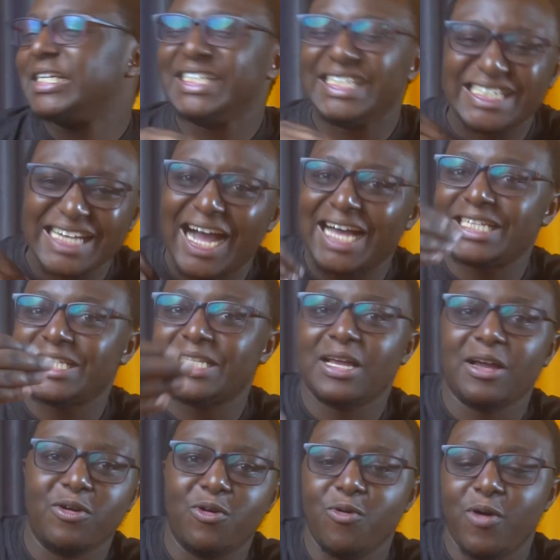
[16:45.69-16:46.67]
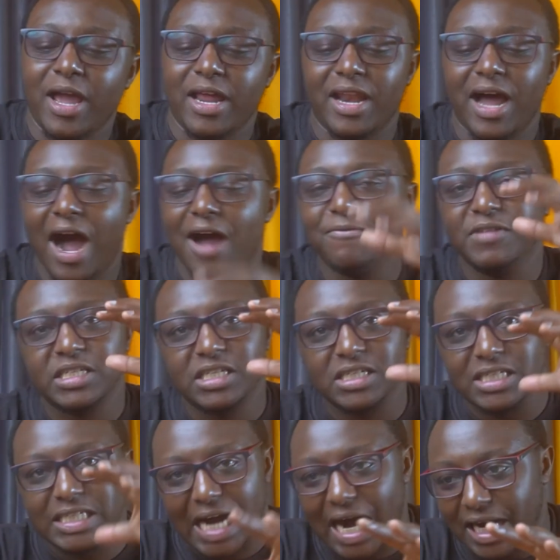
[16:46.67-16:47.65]
Just go and have it
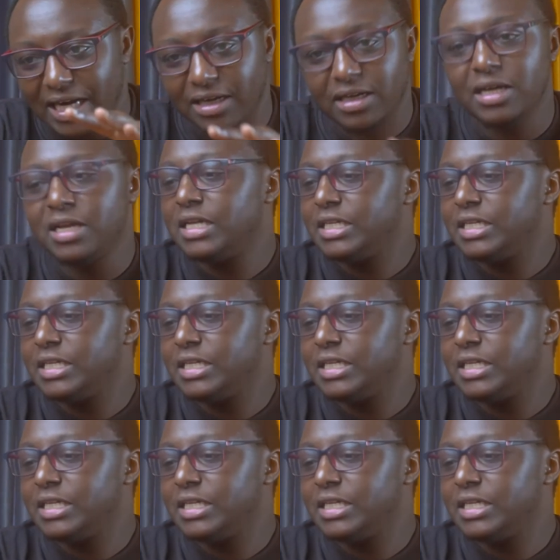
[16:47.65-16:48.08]
done.